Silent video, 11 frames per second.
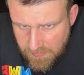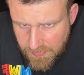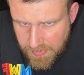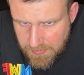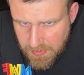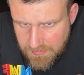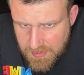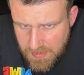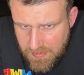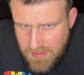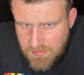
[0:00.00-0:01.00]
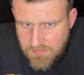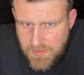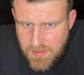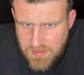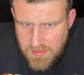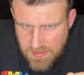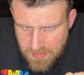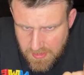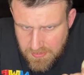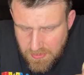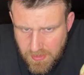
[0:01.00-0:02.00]
WFC Wrestling Figures
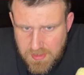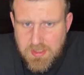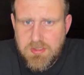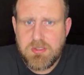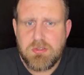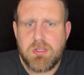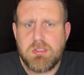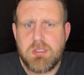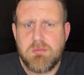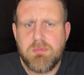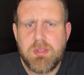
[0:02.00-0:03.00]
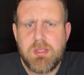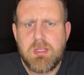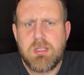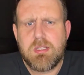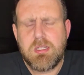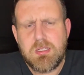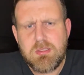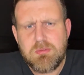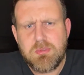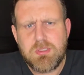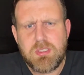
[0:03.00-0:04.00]
Central, that sounds interesting.
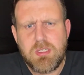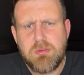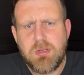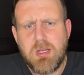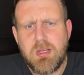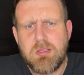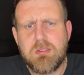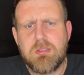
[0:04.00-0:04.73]
What do you are